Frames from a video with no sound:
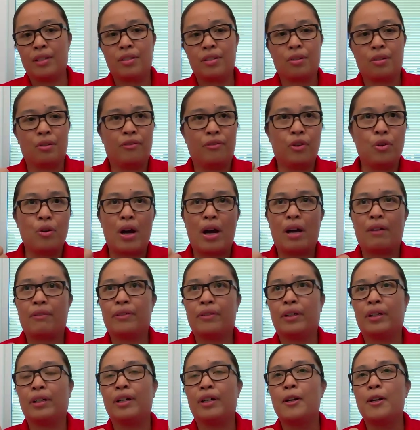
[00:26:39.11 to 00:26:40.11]
So if you have
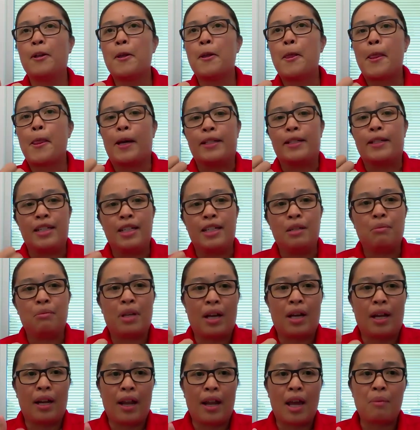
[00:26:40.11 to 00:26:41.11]
a, a team
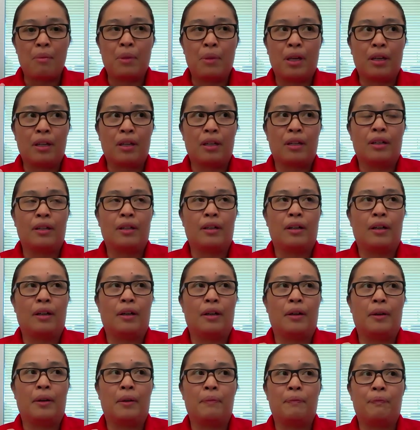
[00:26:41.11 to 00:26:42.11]
dynamic,
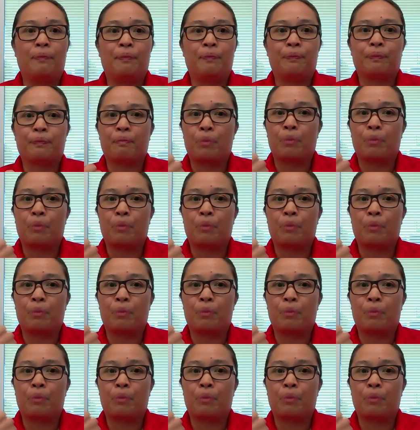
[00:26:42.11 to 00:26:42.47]
um,